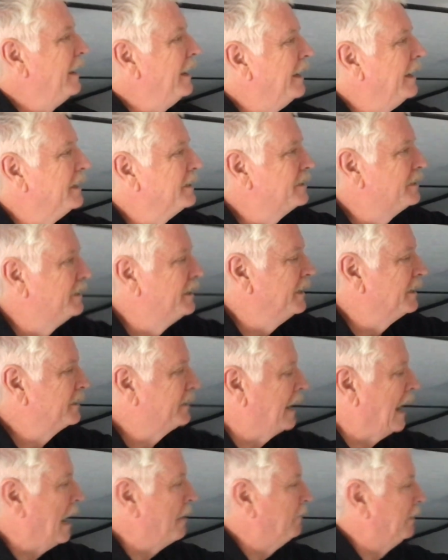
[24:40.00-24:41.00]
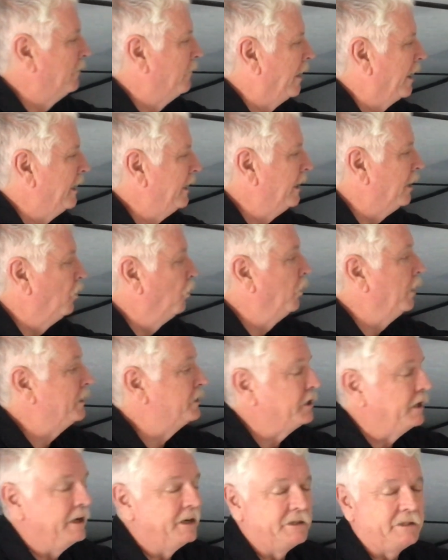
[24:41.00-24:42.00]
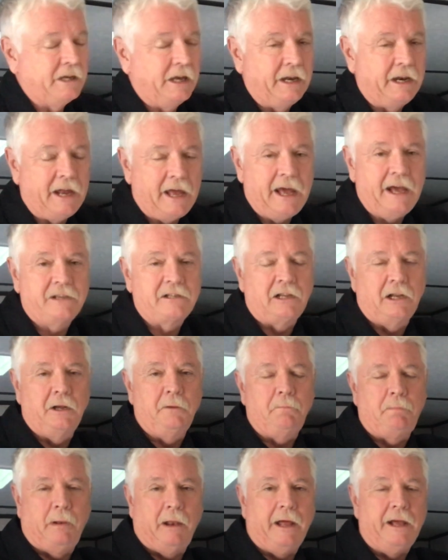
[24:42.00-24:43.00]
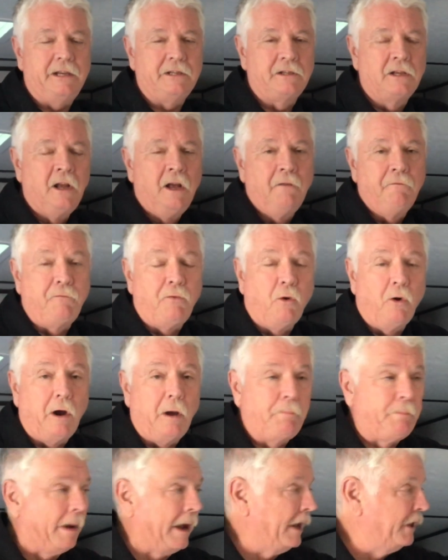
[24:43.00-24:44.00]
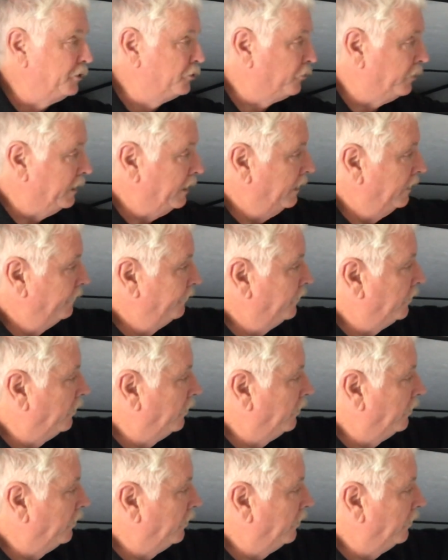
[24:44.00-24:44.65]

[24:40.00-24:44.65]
is this cabinet right here, which is an excellent place for a pantry. All